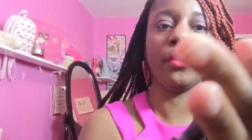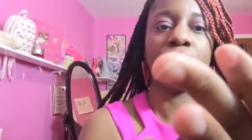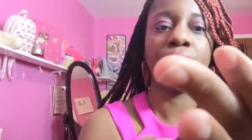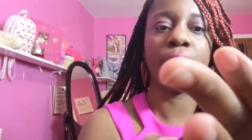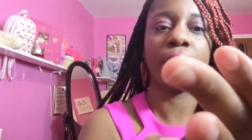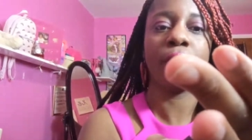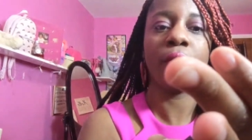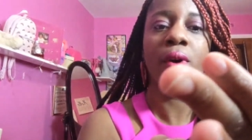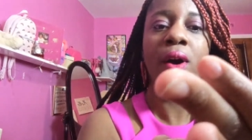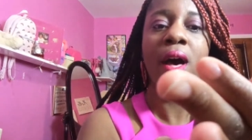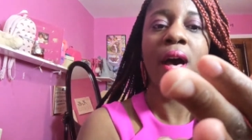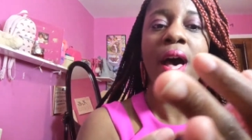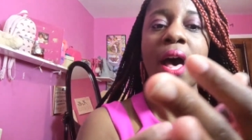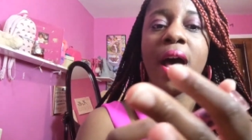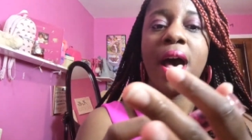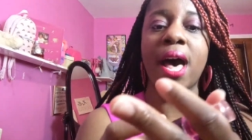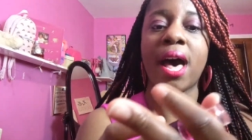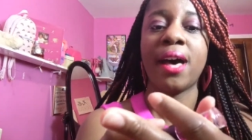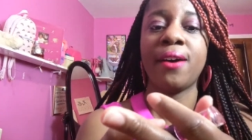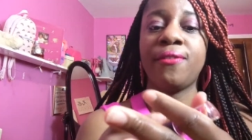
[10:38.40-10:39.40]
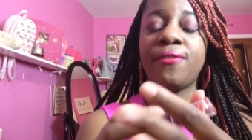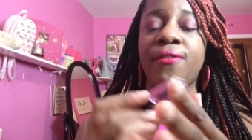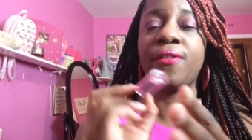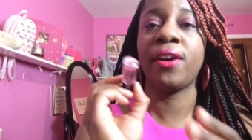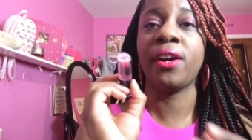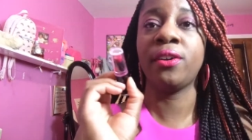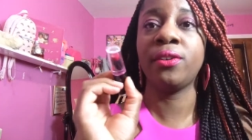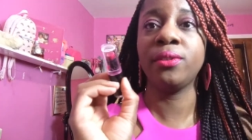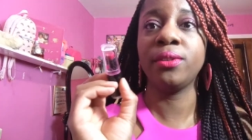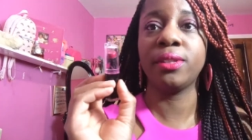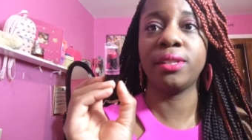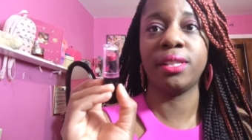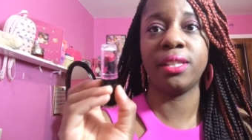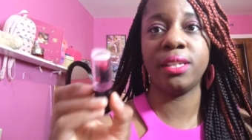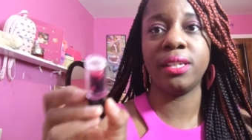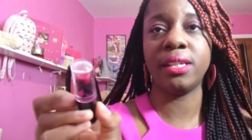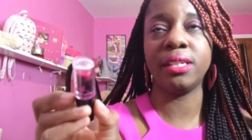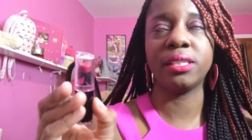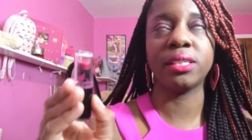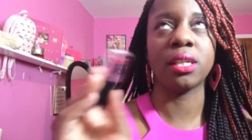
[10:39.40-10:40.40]
beautiful. I found
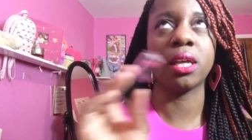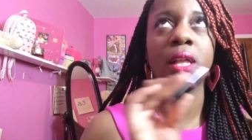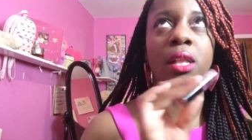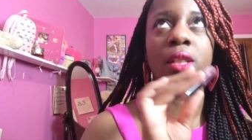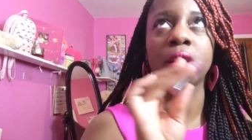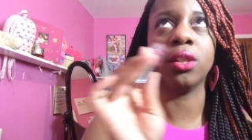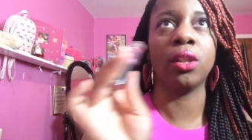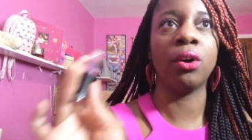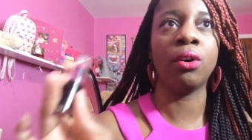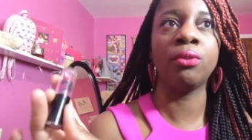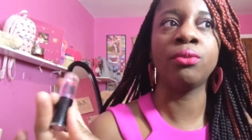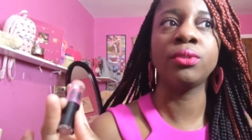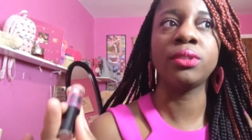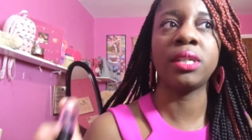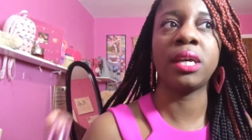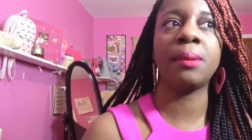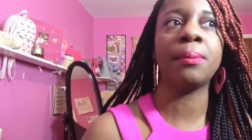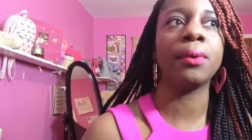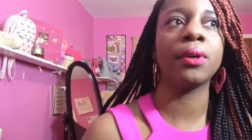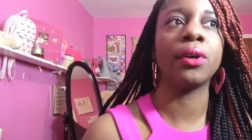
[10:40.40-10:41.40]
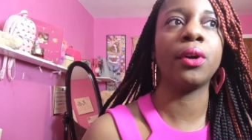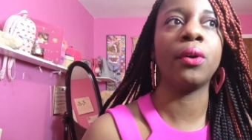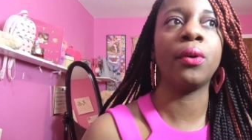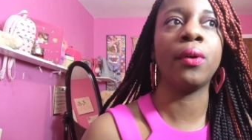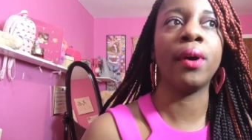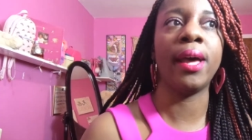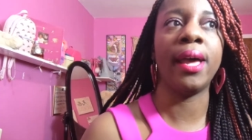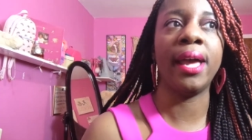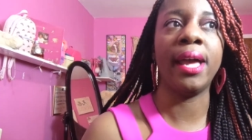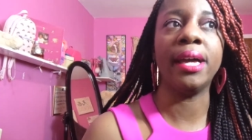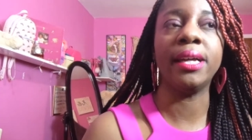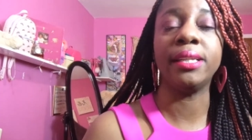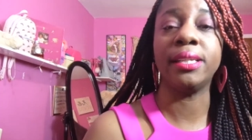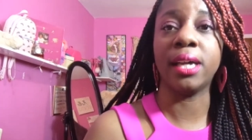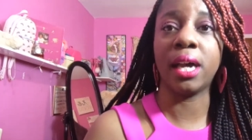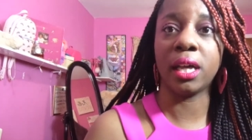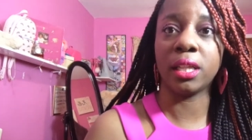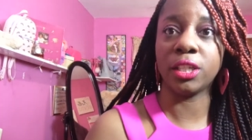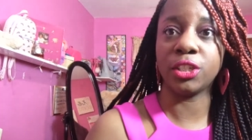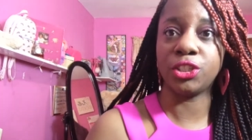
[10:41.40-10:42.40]
this a long time ago
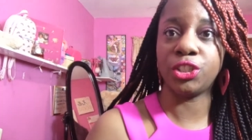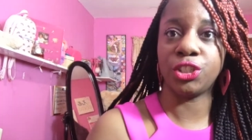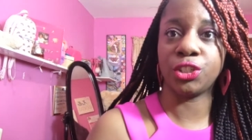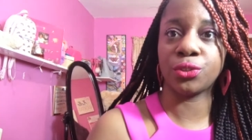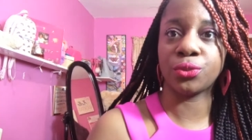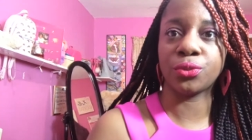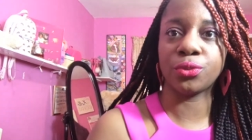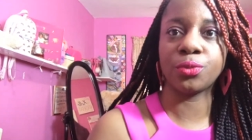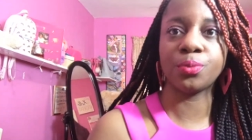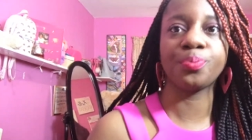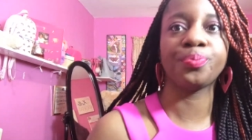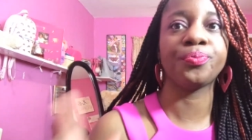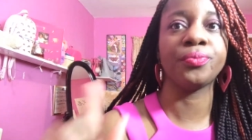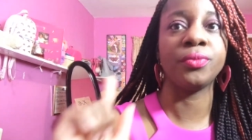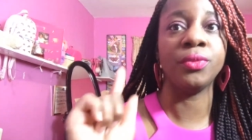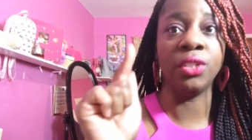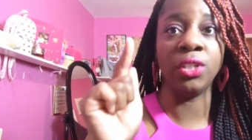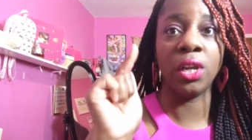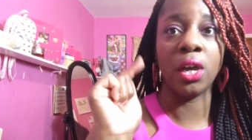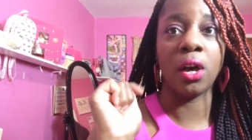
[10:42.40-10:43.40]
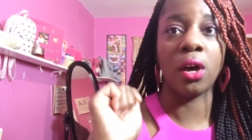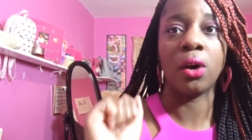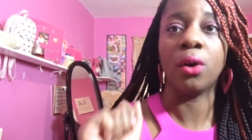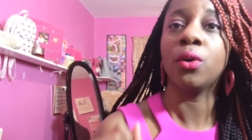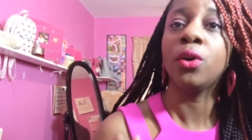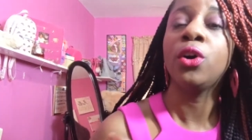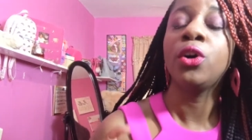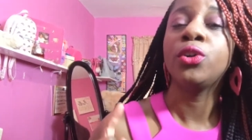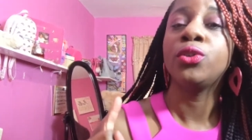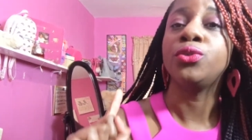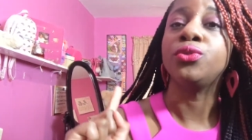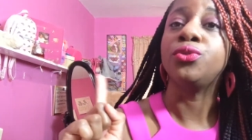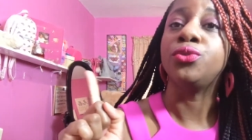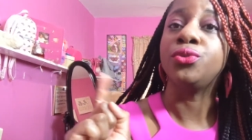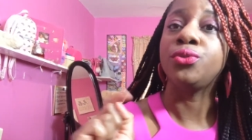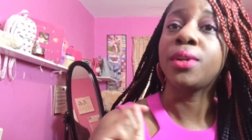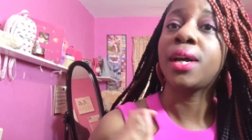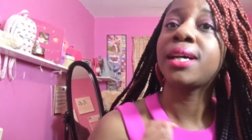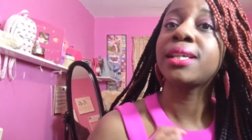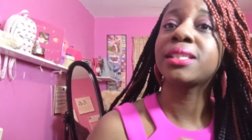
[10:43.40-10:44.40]
at Dollar General. Y'all,
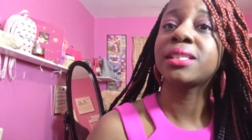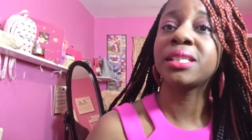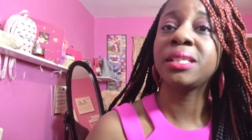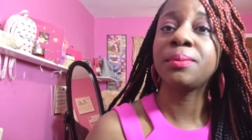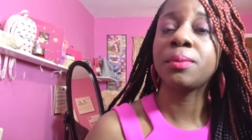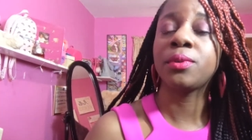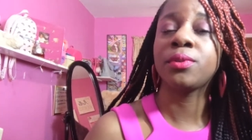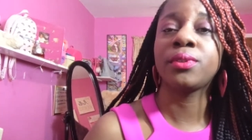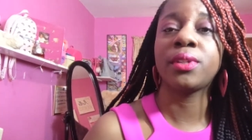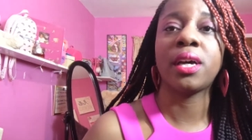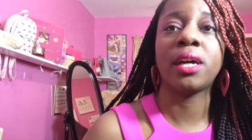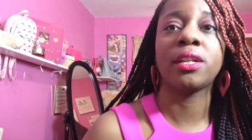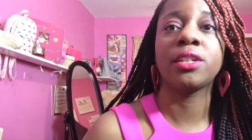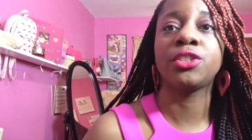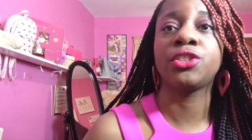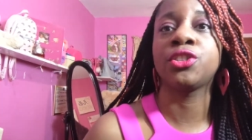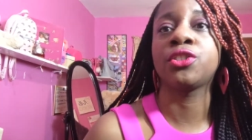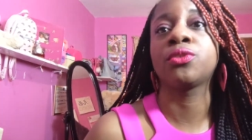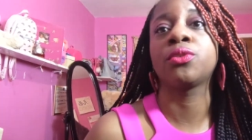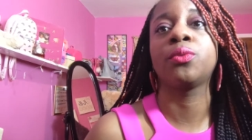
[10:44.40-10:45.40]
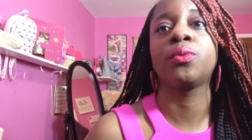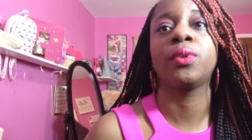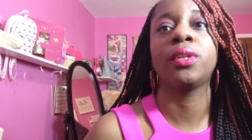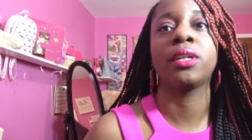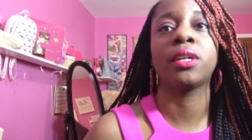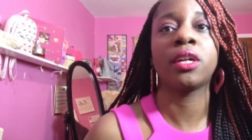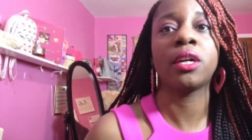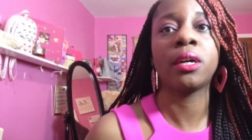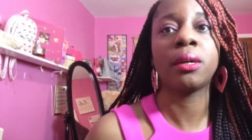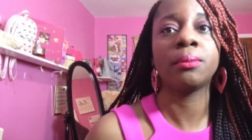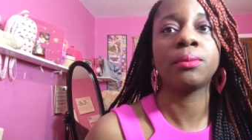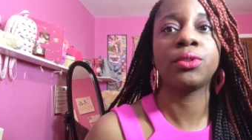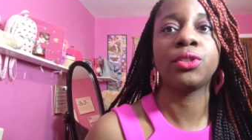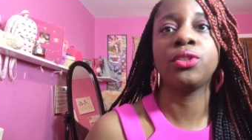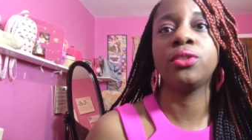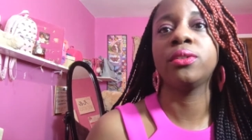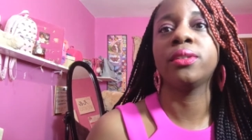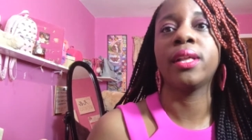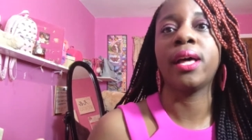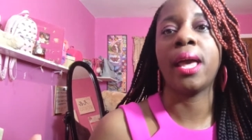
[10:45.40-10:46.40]
do not sleep on Dollar General when it
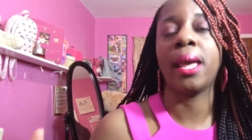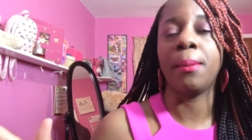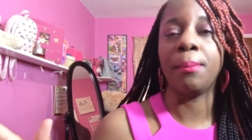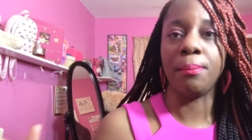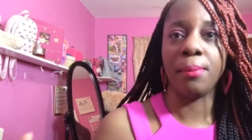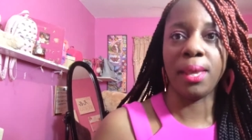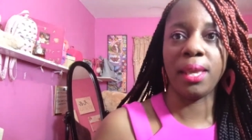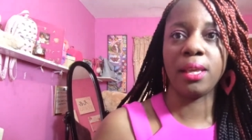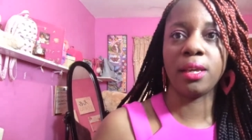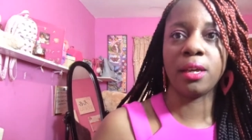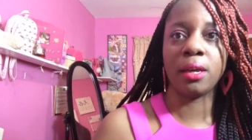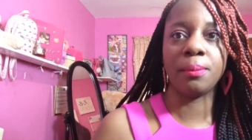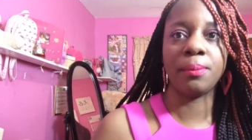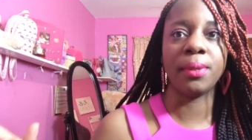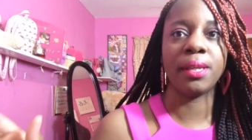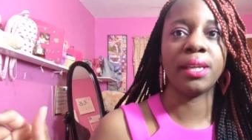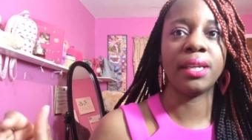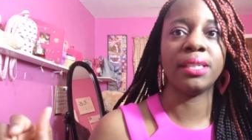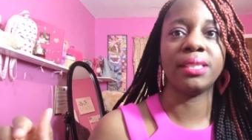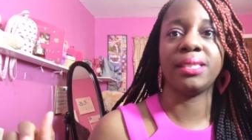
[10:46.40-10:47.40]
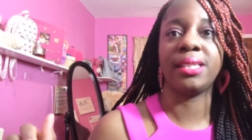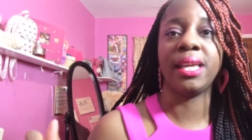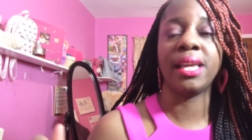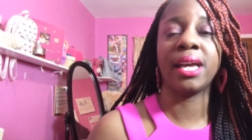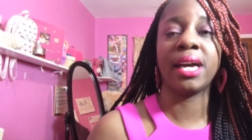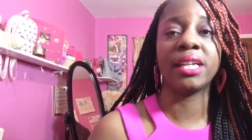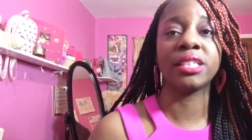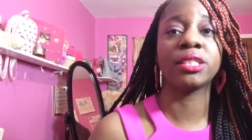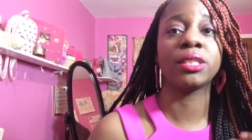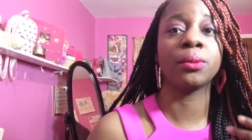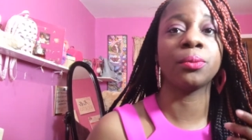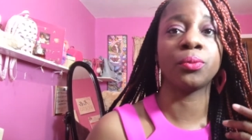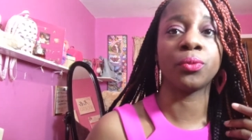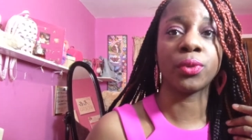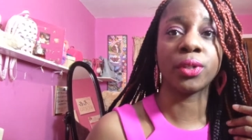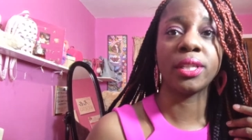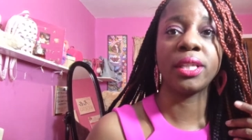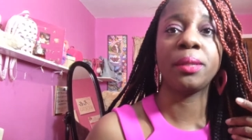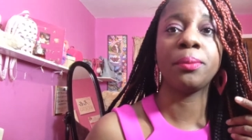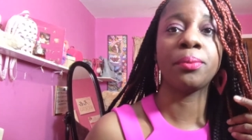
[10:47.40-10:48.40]
comes to like makeup, because they got
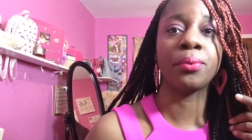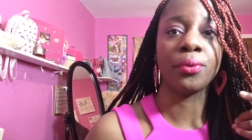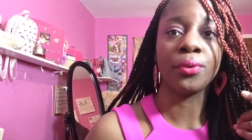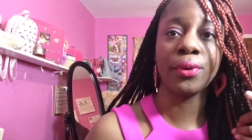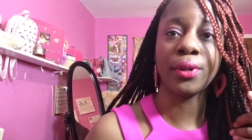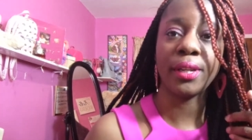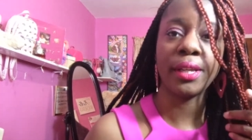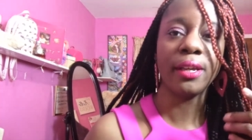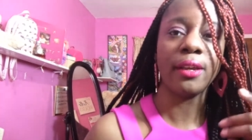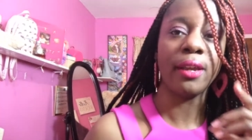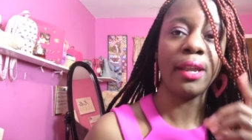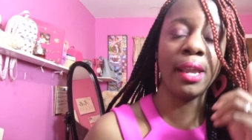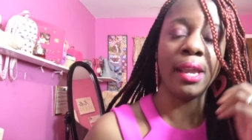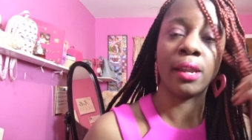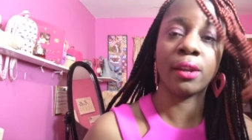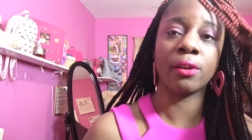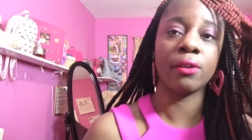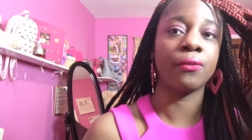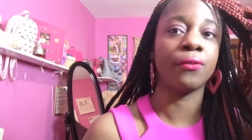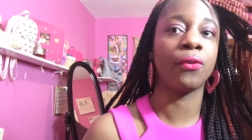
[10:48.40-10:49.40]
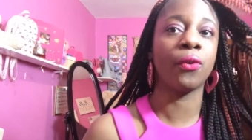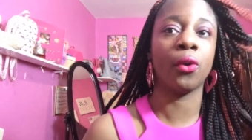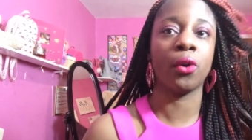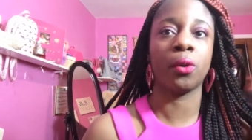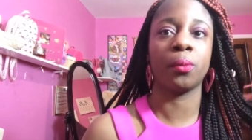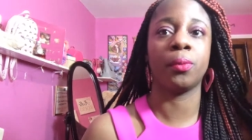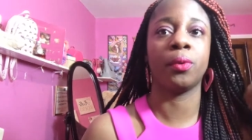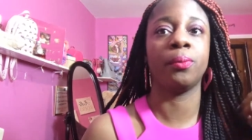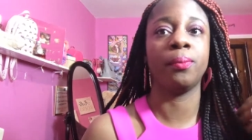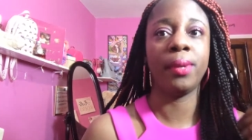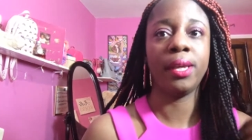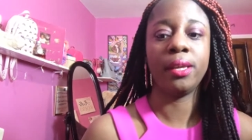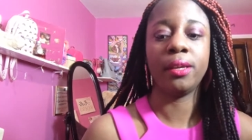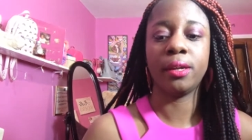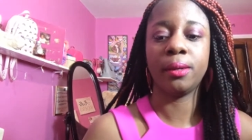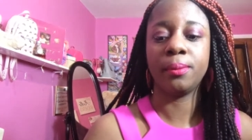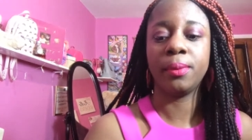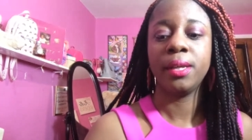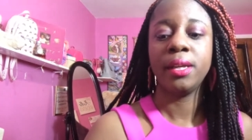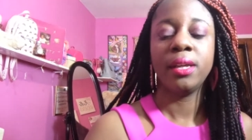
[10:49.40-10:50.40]
some really pretty and
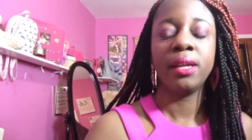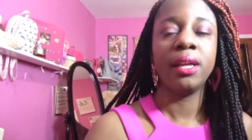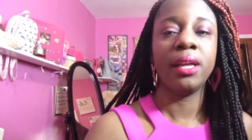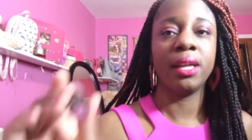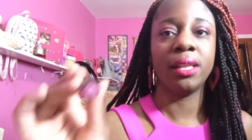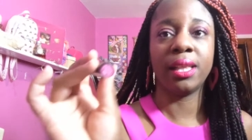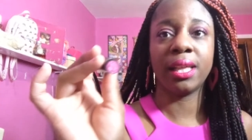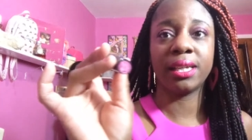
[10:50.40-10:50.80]
affordable makeup.